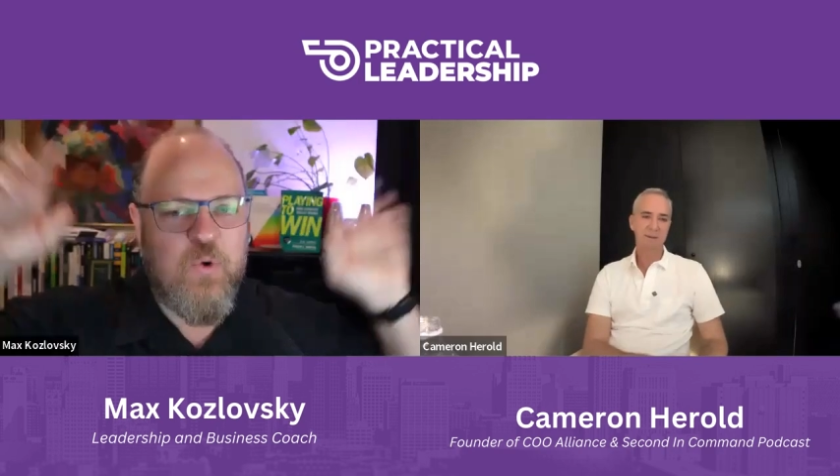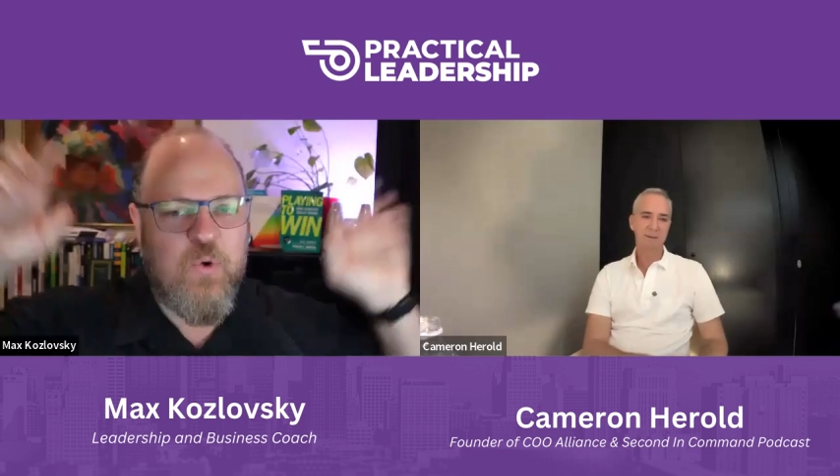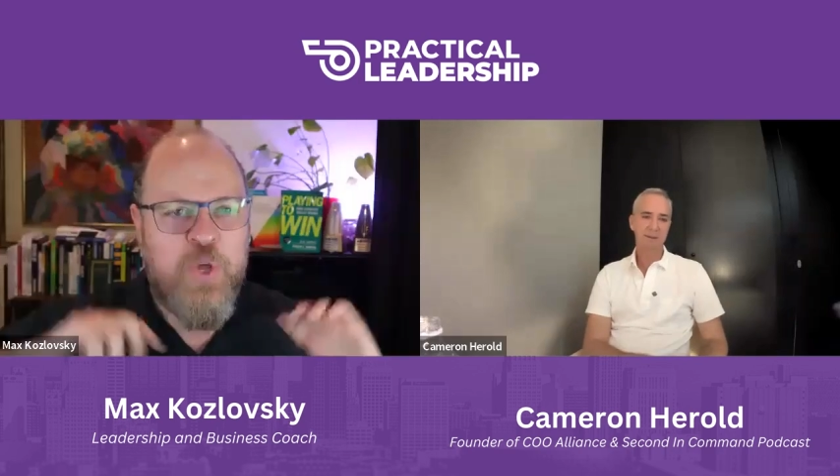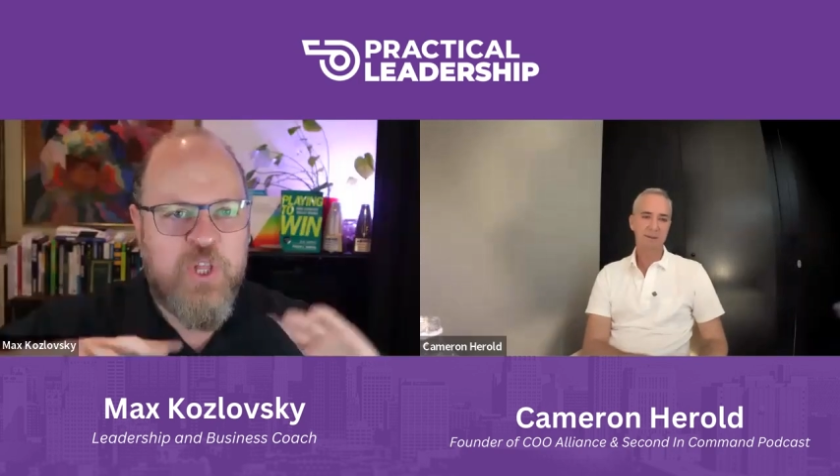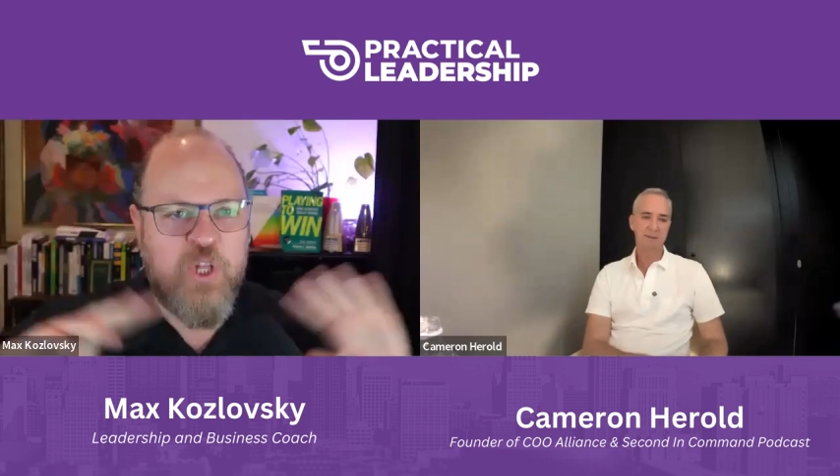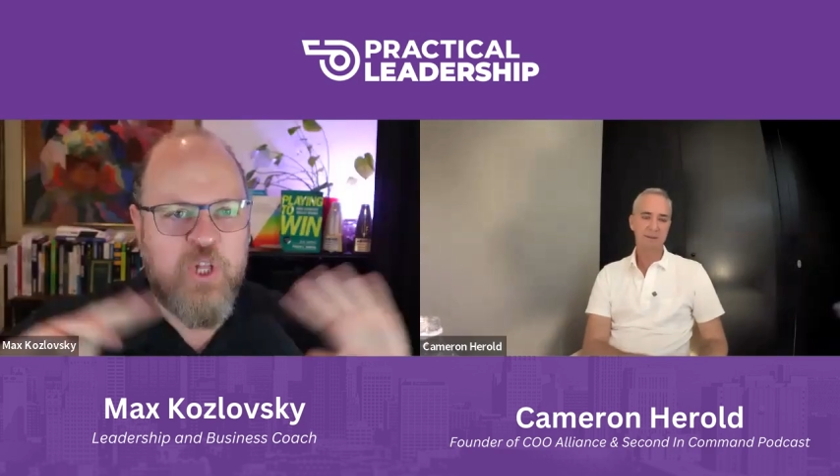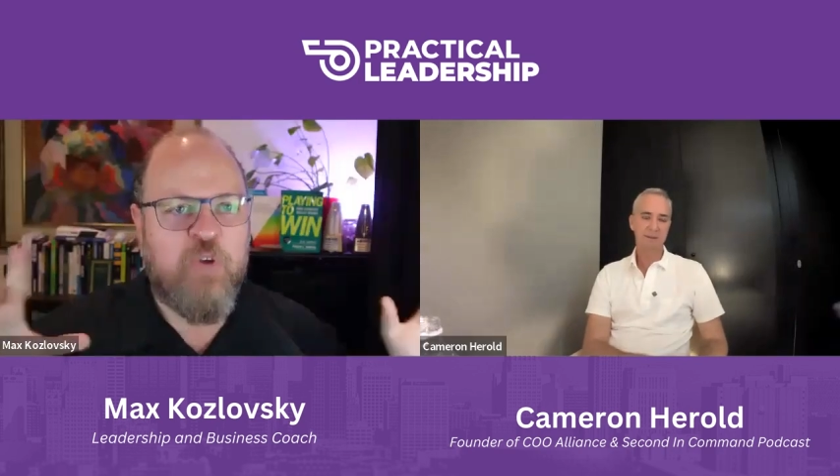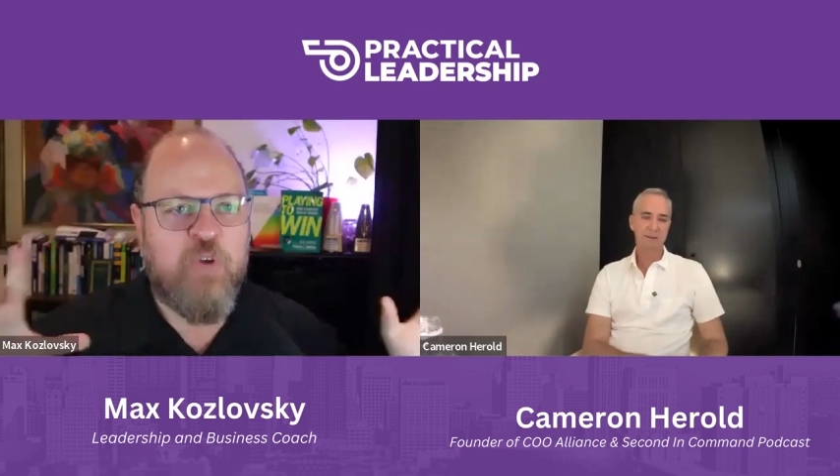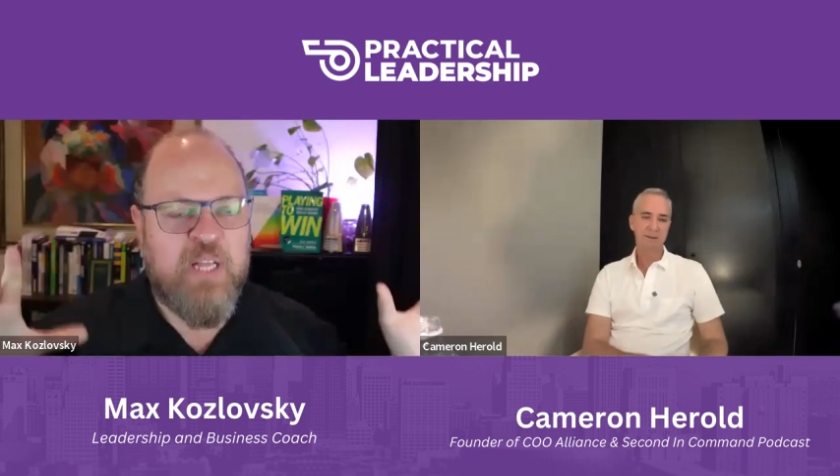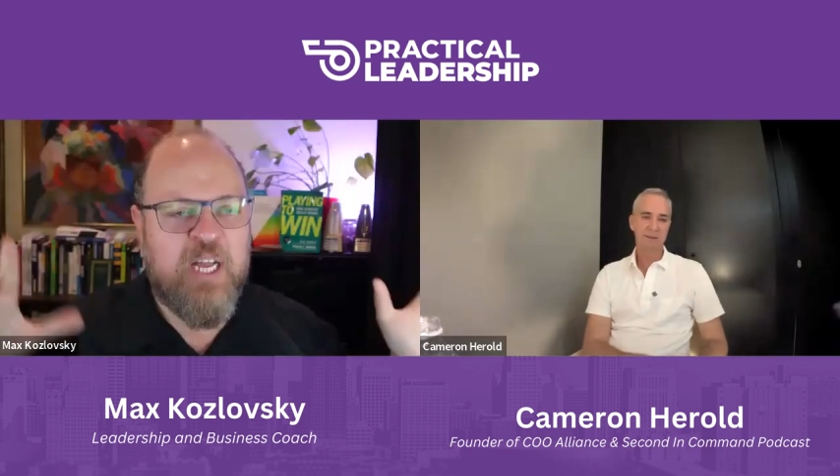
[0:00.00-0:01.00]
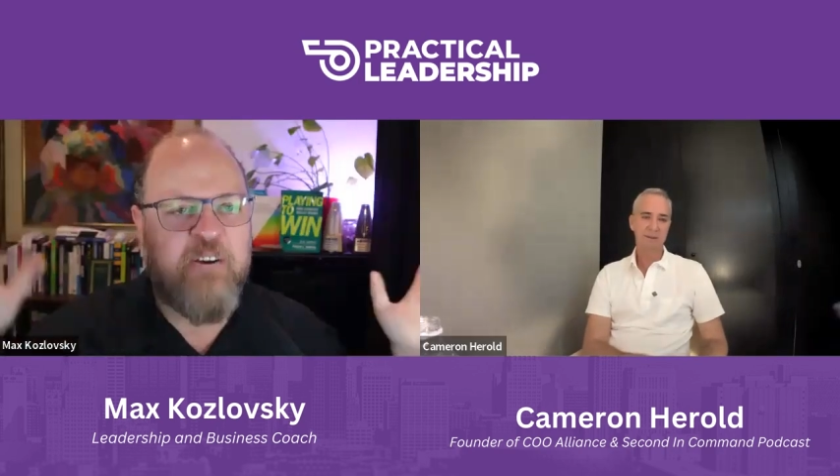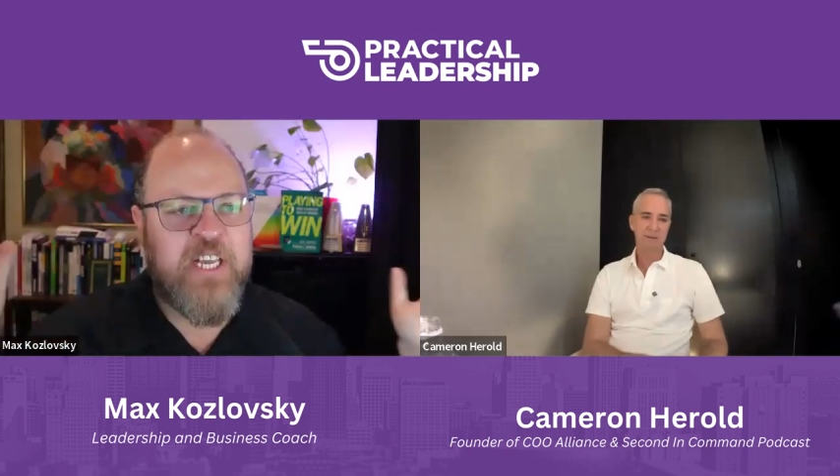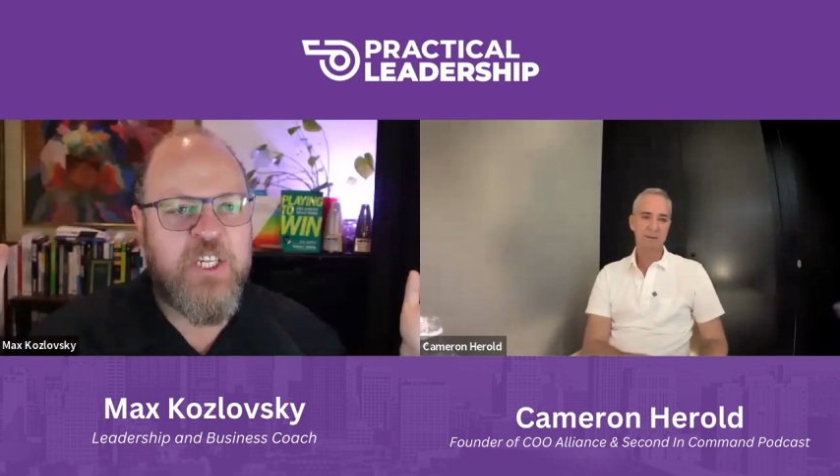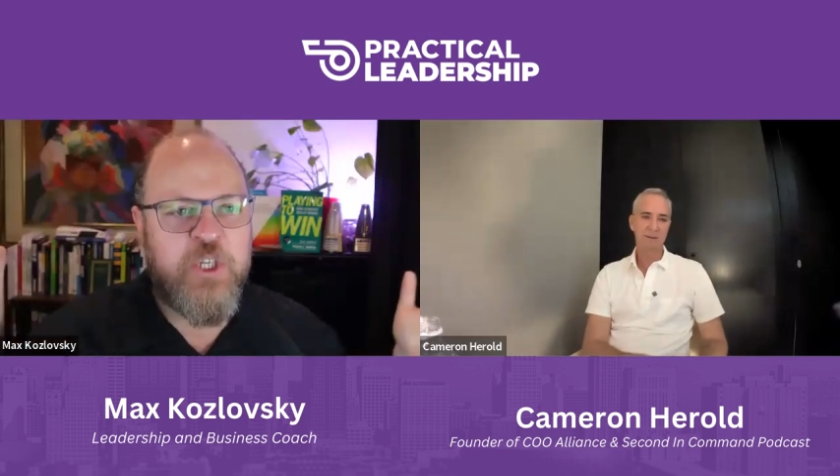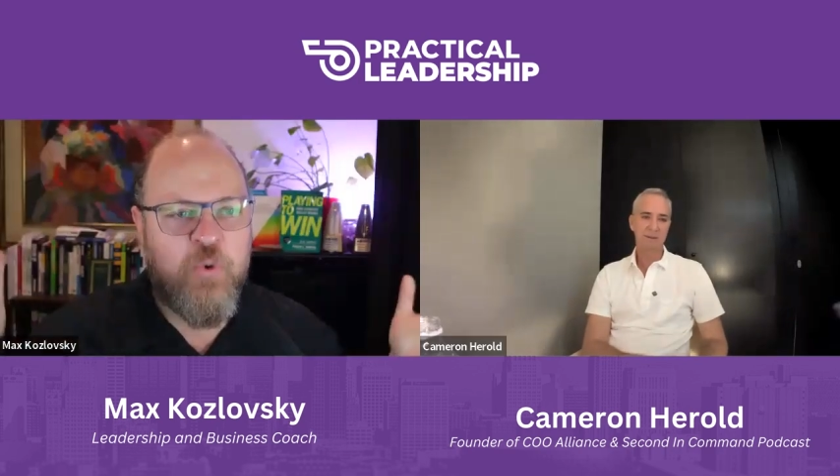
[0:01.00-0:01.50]
with a lot of clarity
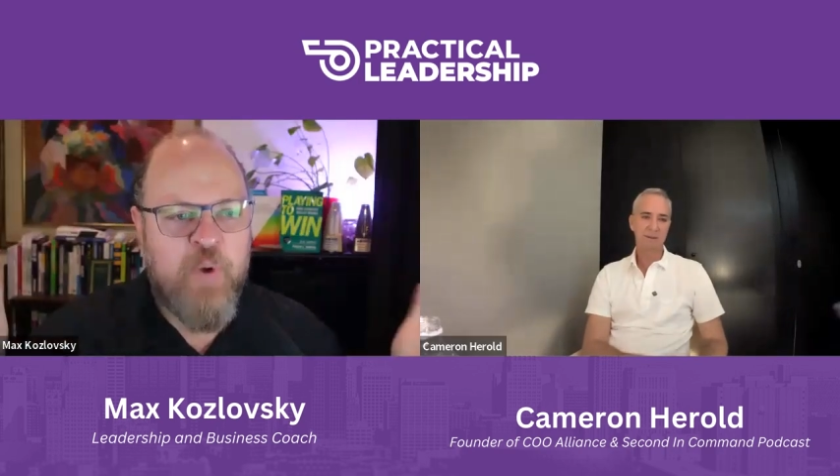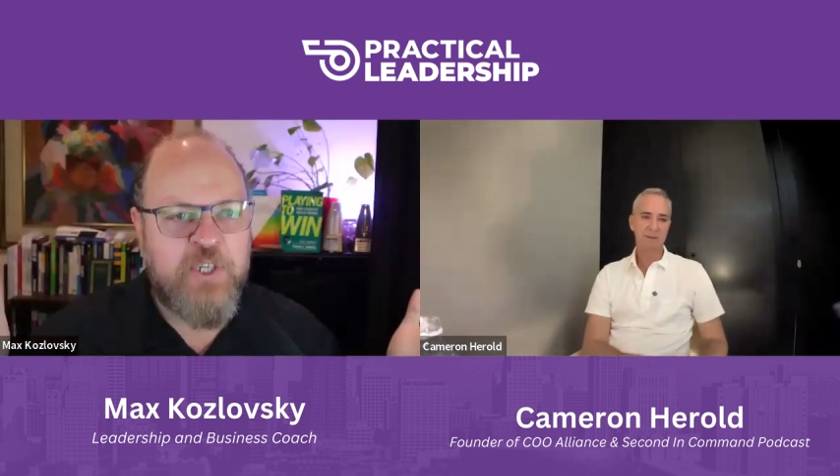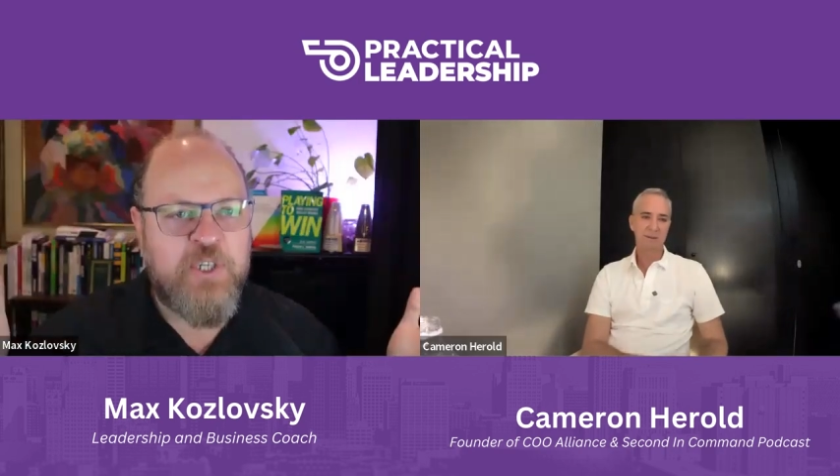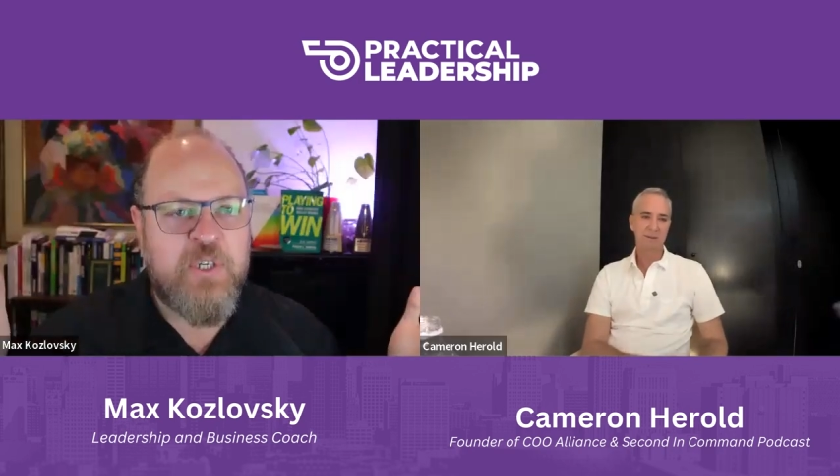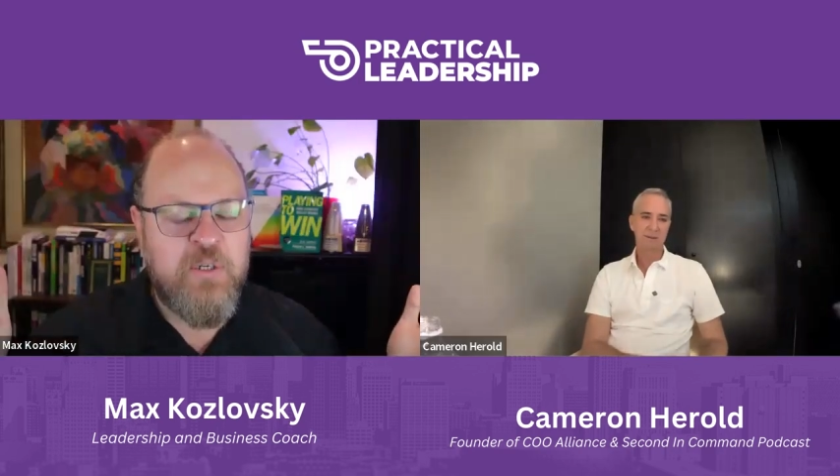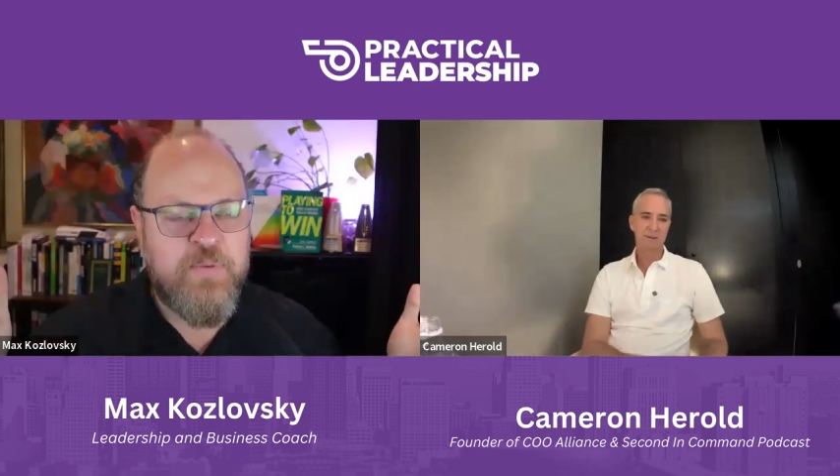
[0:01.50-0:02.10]
and direction,